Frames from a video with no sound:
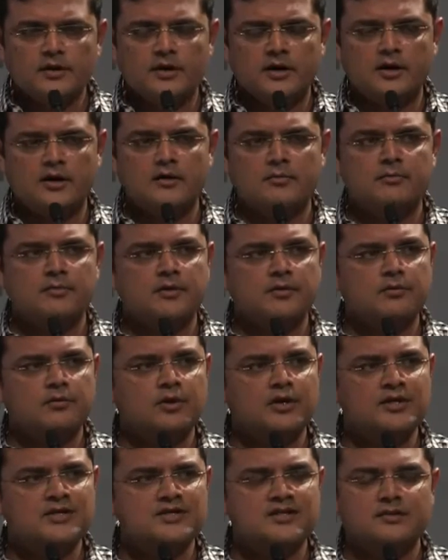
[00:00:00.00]

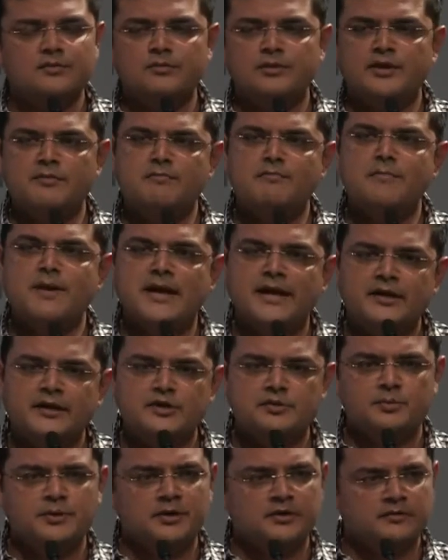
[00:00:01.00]
was with the
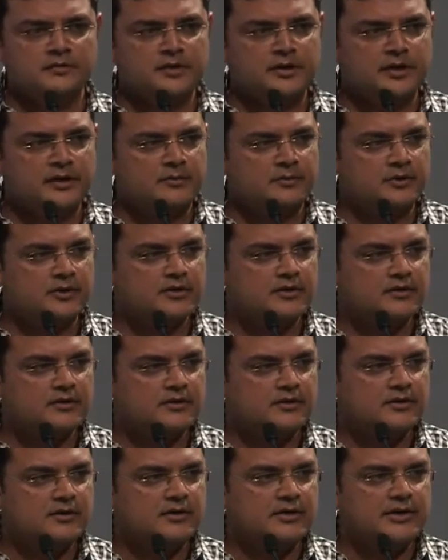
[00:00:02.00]
management of the network.
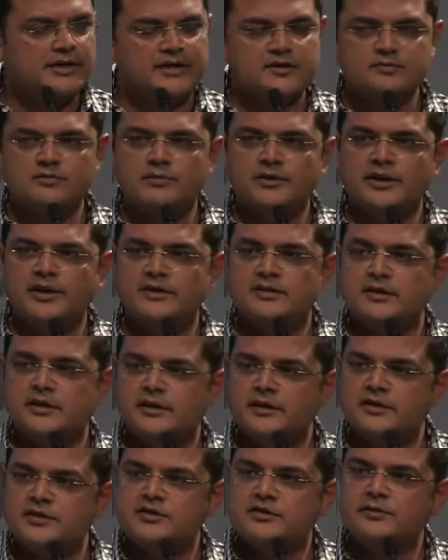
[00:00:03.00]
Yes, as an
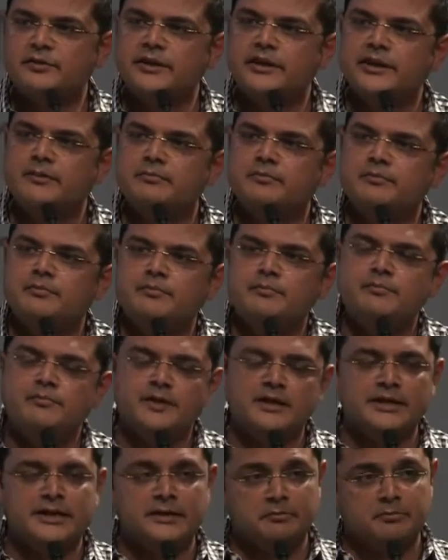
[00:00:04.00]
industry, we keep
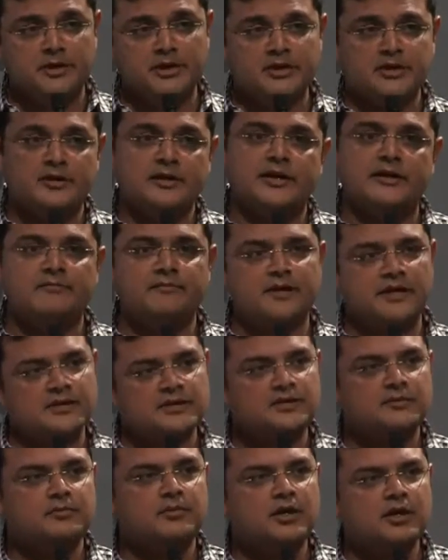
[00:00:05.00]
building bigger and
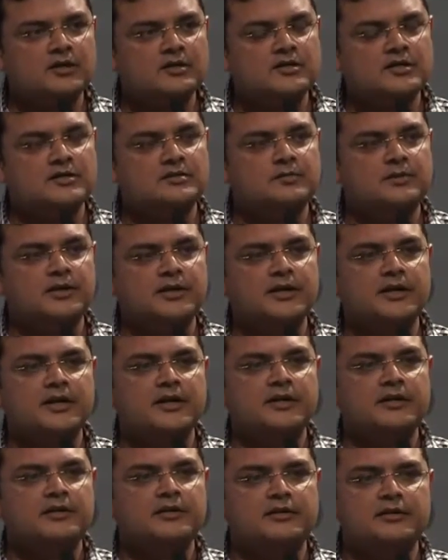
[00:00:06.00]
faster boxes, but
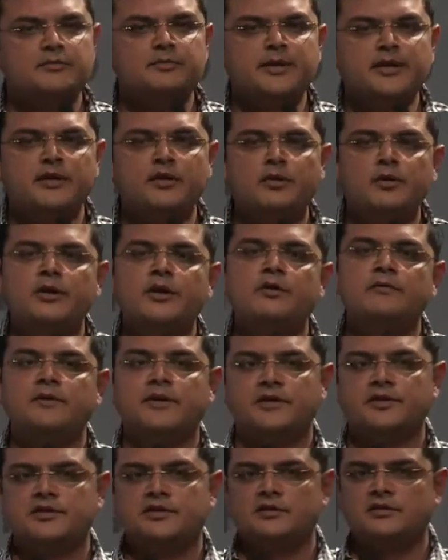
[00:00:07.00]
there has been no
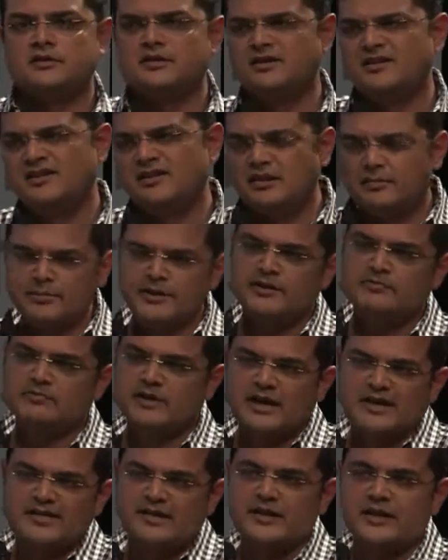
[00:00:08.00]
innovation until,
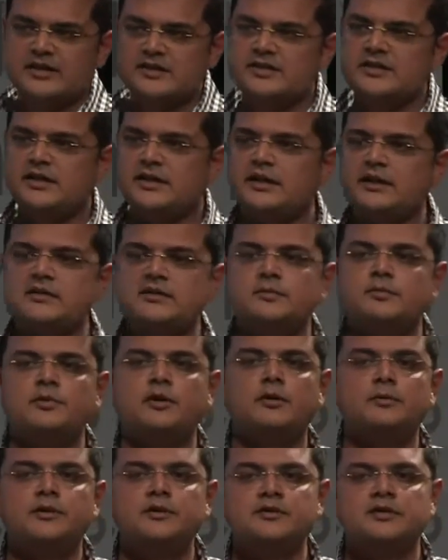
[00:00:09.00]
I think SDN has the
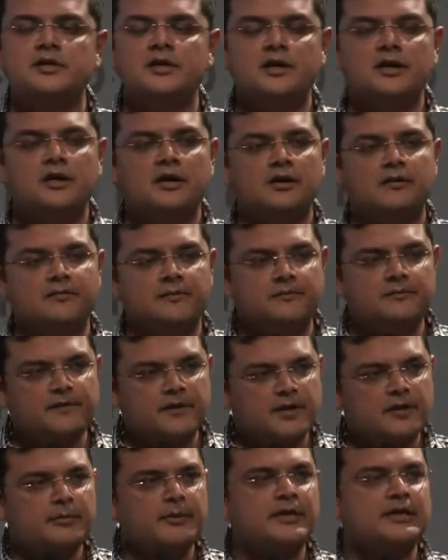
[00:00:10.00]
promise of
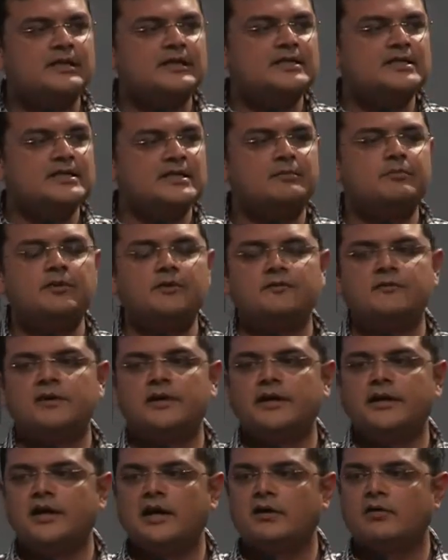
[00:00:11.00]
fundamentally
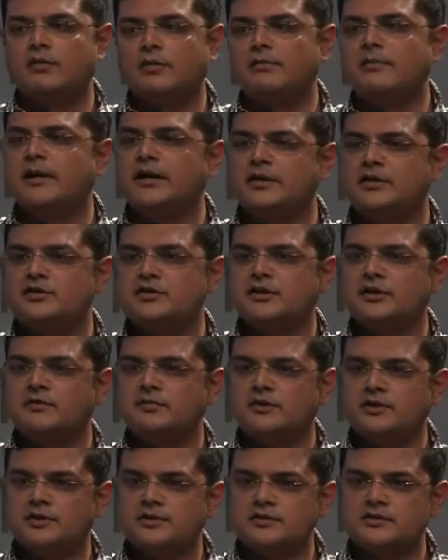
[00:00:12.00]
simplifying how we manage
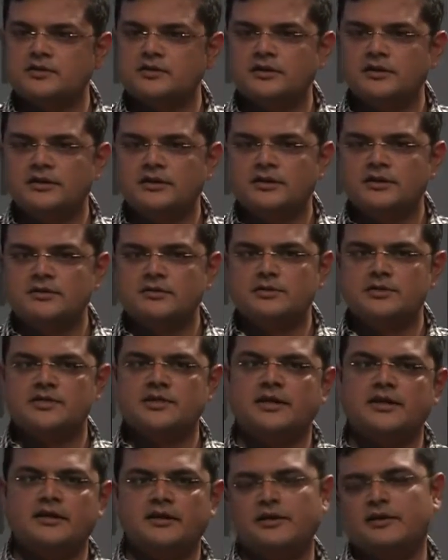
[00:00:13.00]
networks. So we
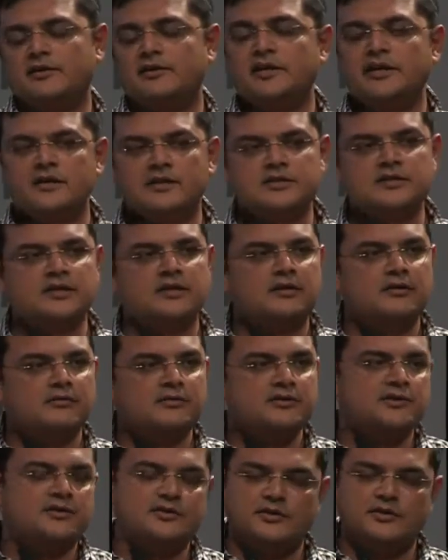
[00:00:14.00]
said in a data center,
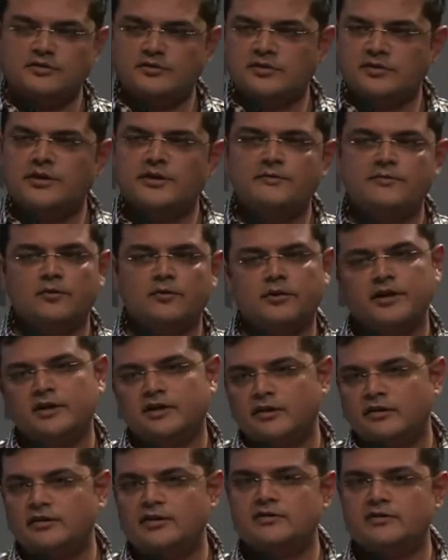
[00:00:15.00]
which is 30, 40,
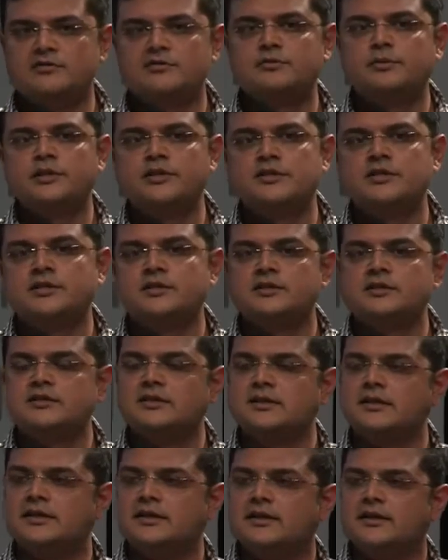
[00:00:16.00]
100 switches,
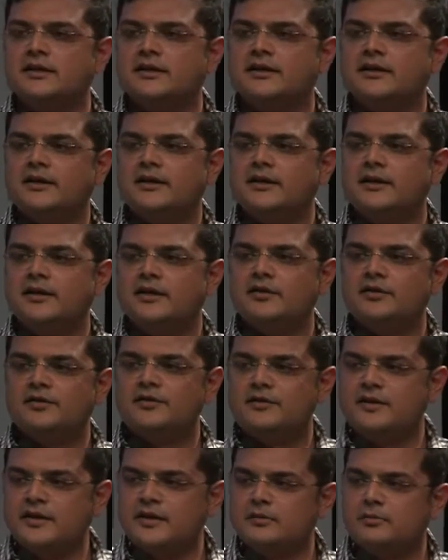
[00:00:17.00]

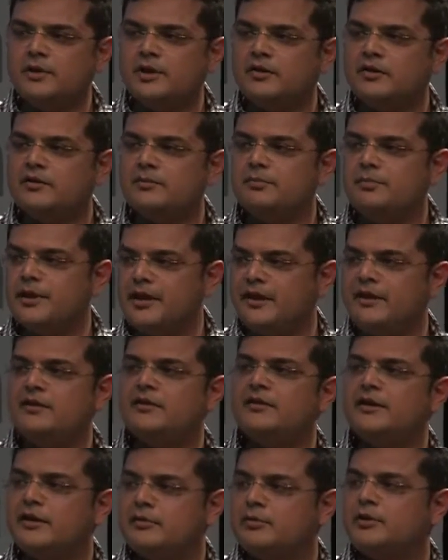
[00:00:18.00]
think about the pain
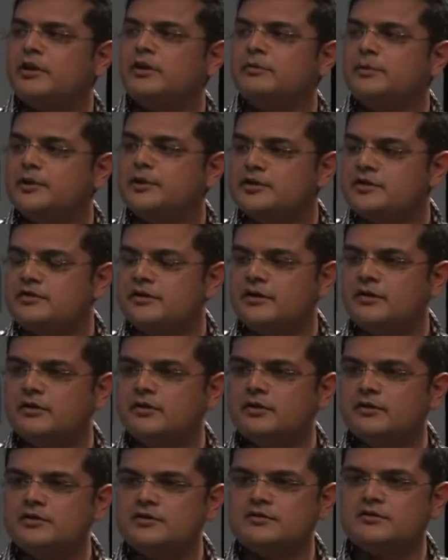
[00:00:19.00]
the network administrator
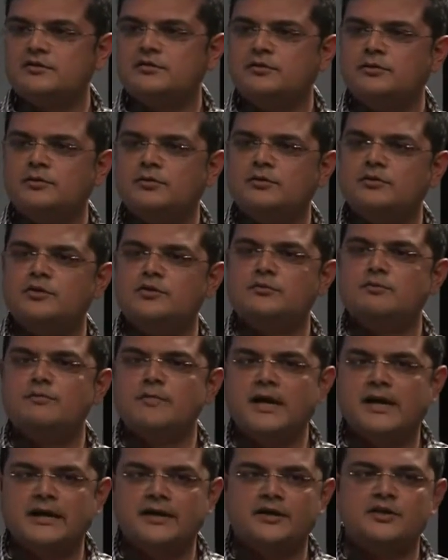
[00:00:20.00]
goes through to
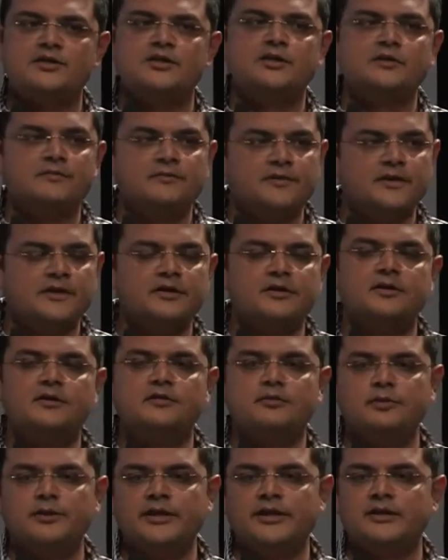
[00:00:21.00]
manage, configure,
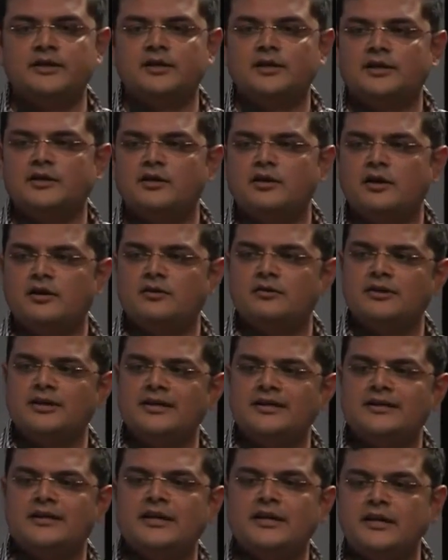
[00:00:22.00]
tweak, not only
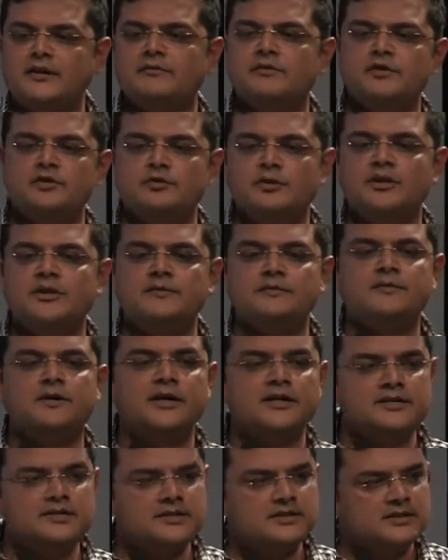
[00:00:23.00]
the individual
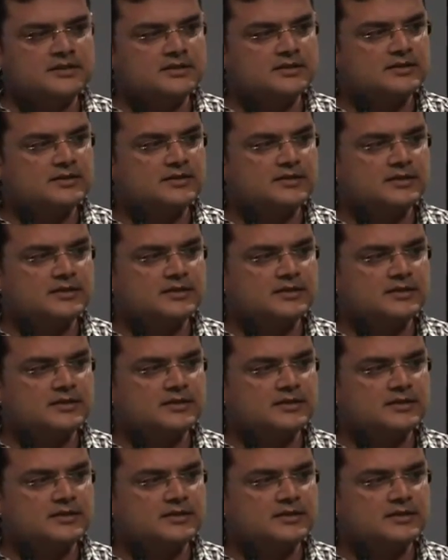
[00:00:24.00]
devices,